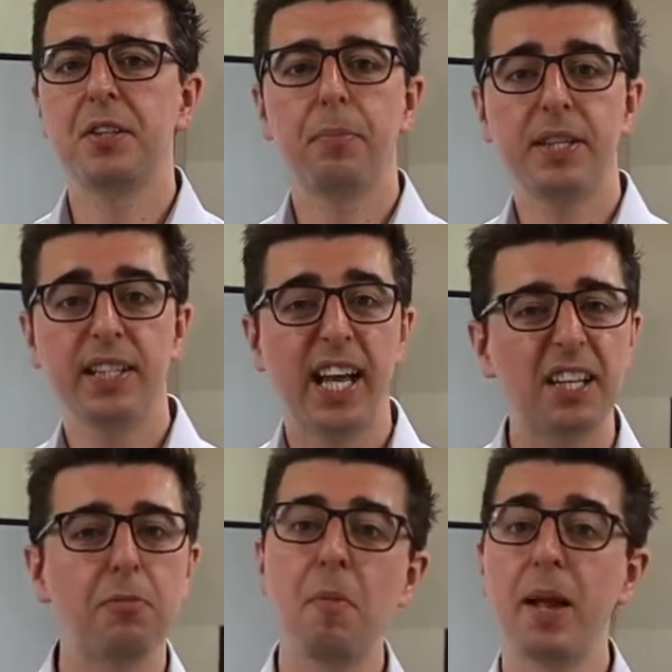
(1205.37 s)
basically
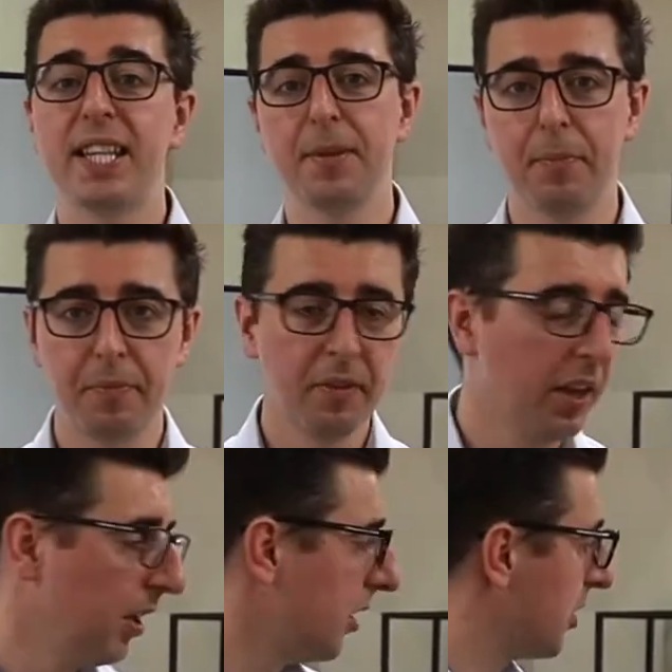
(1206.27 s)
gets momentum.
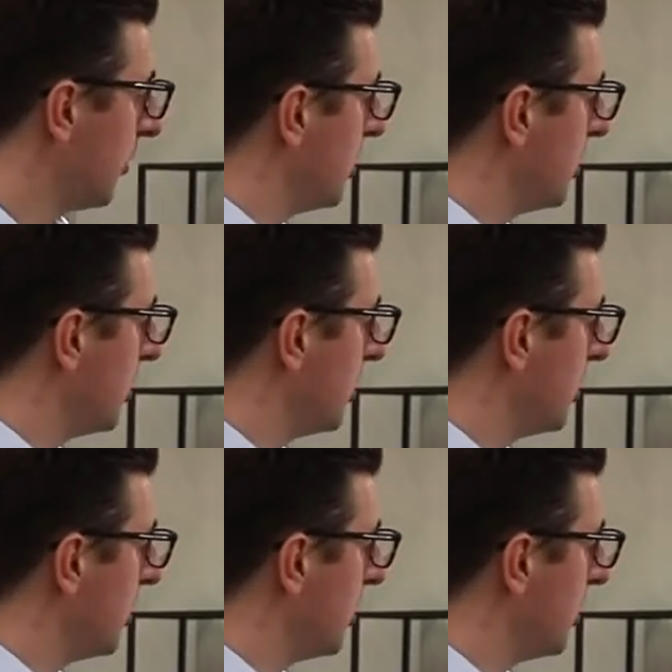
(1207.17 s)
So as